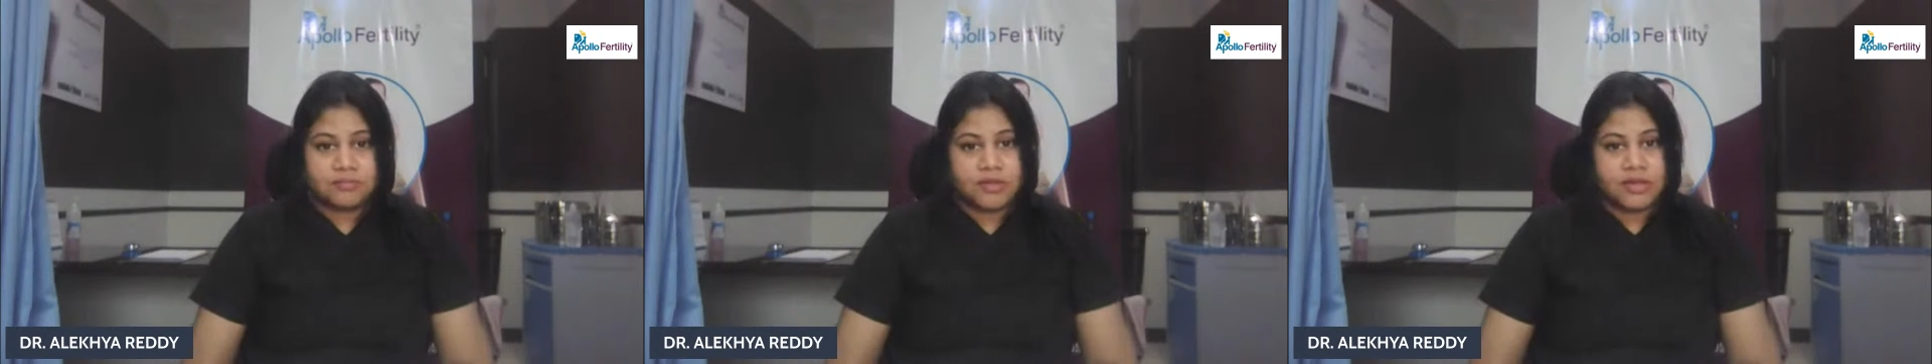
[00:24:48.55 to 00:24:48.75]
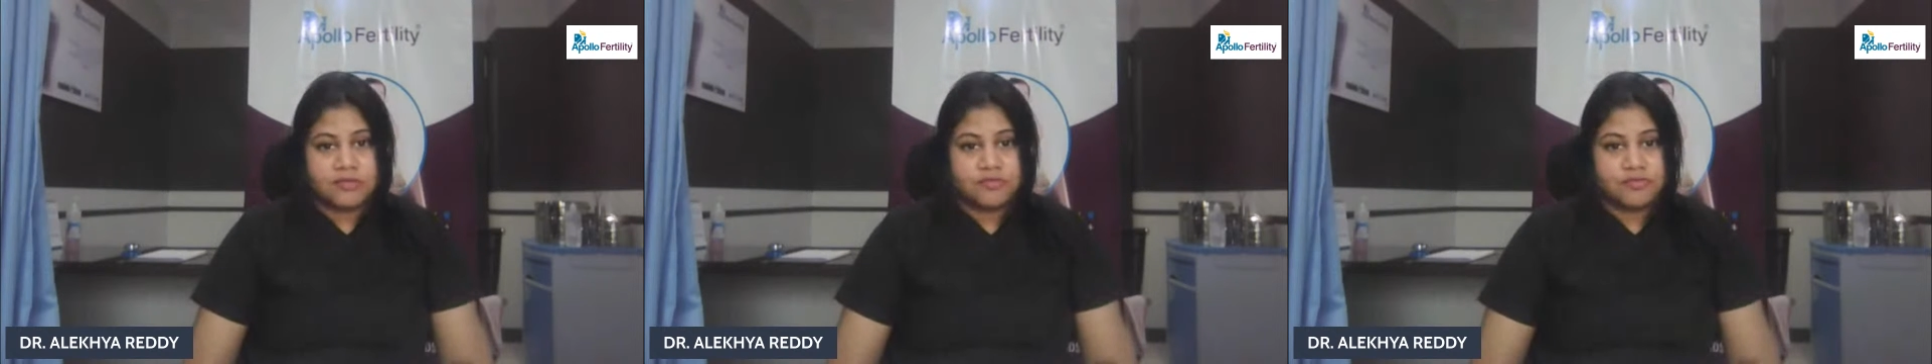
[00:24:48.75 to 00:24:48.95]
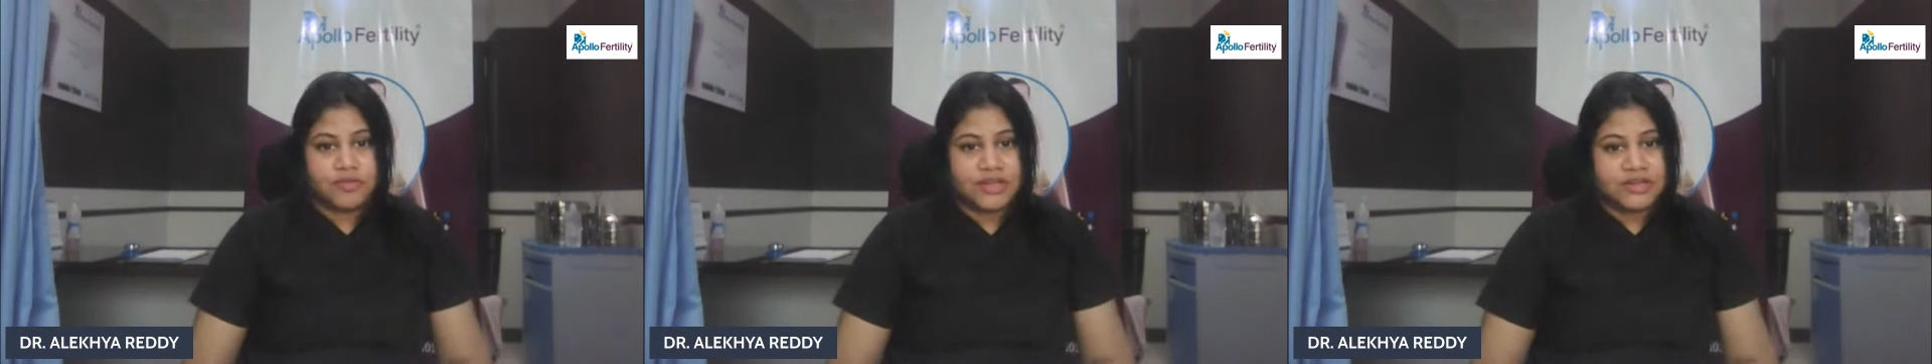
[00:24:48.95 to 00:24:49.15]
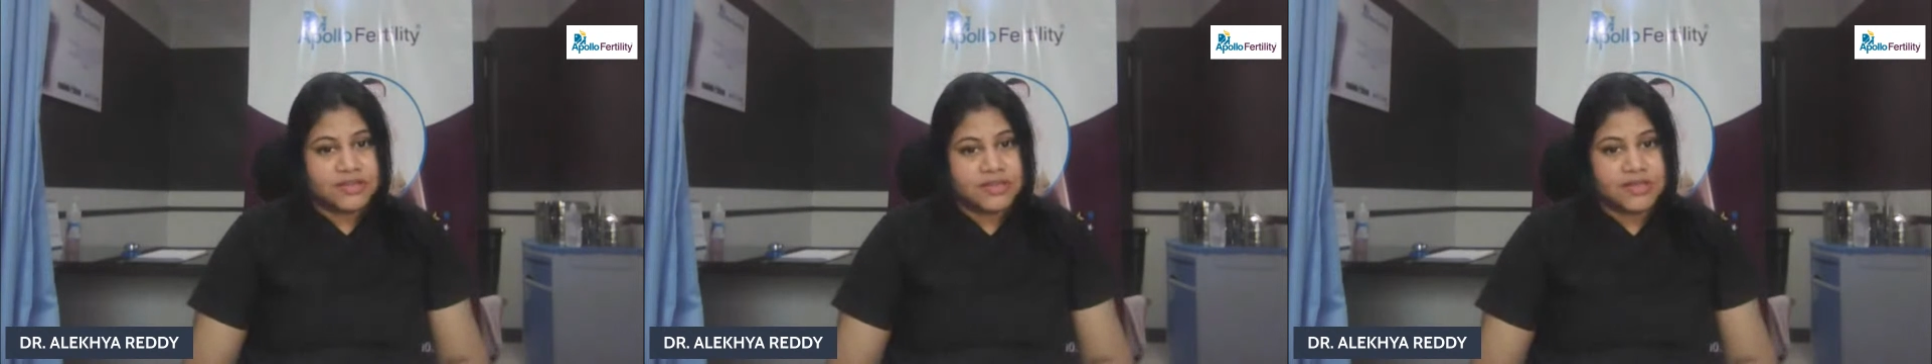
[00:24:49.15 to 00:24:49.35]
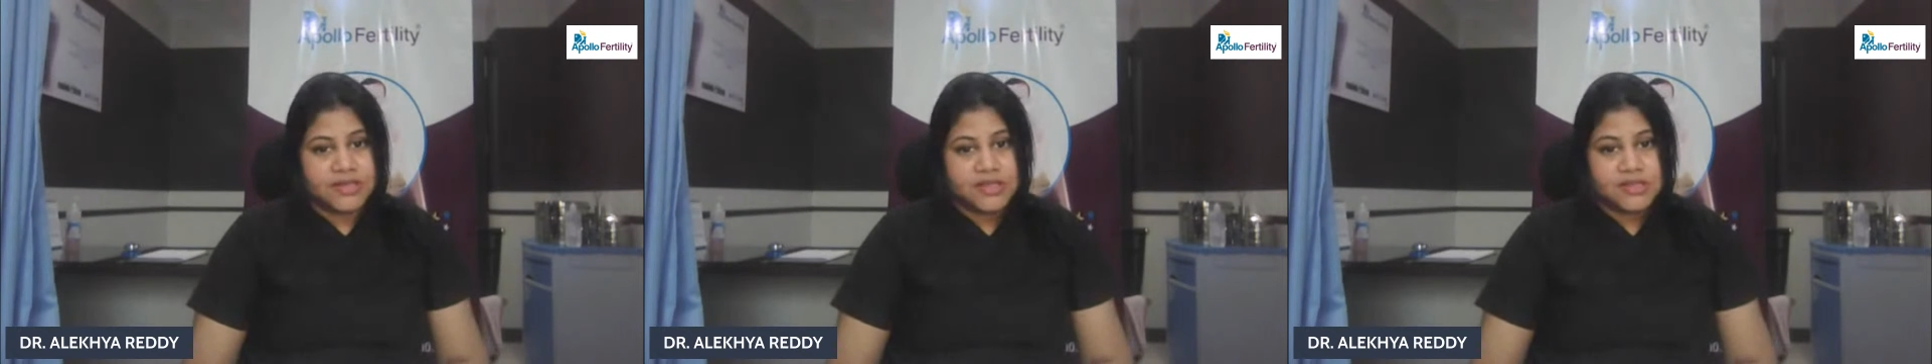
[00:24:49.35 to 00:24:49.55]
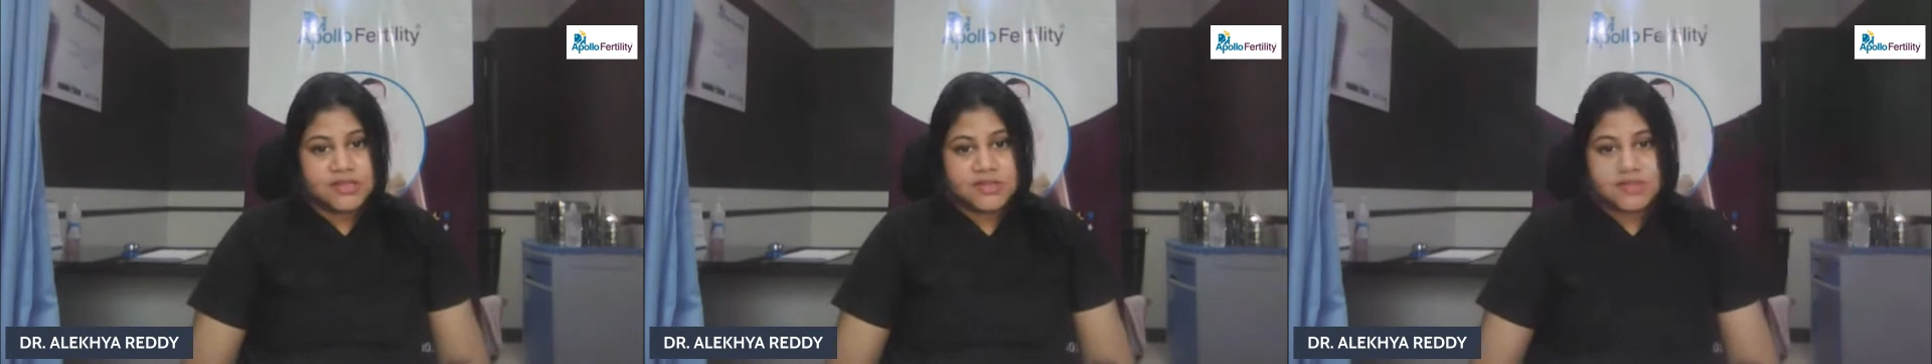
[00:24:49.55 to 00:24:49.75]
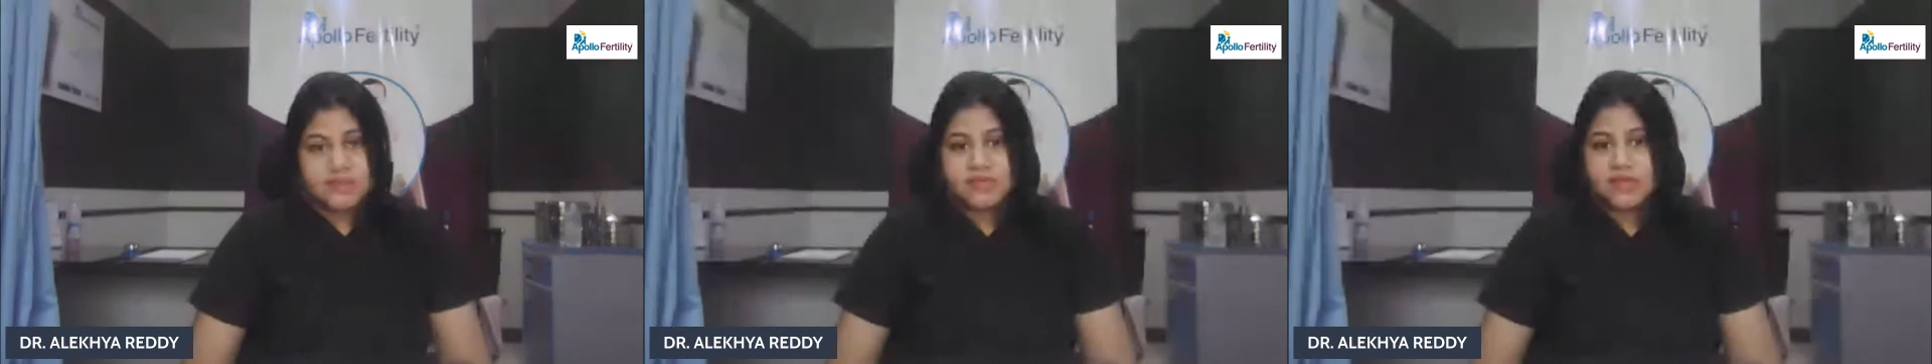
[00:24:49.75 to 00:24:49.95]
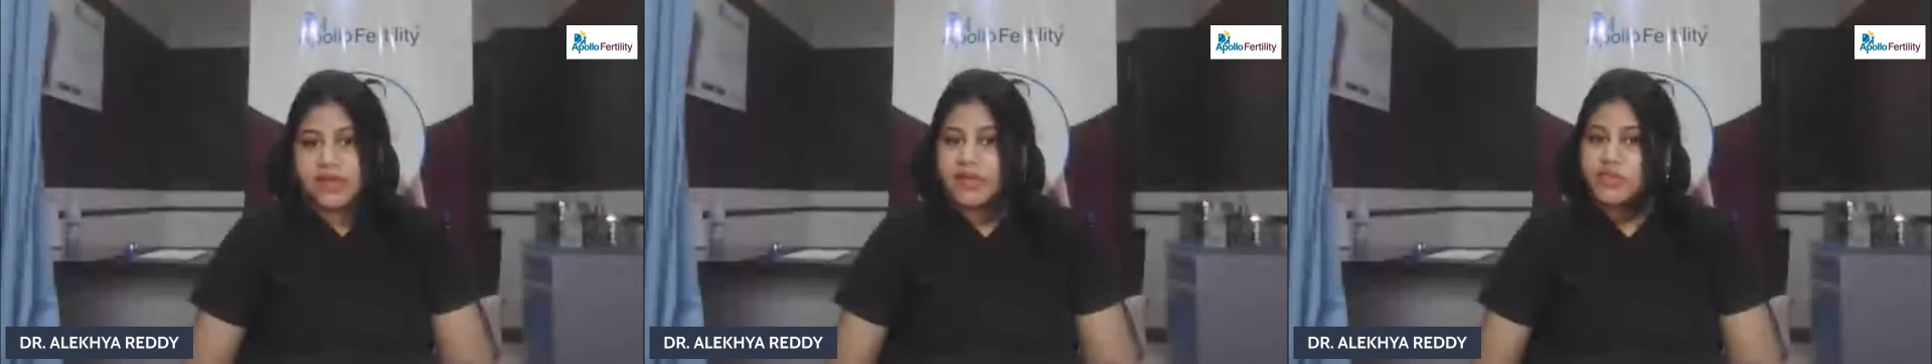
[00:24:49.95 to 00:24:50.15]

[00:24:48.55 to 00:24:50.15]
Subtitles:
if anything else is there,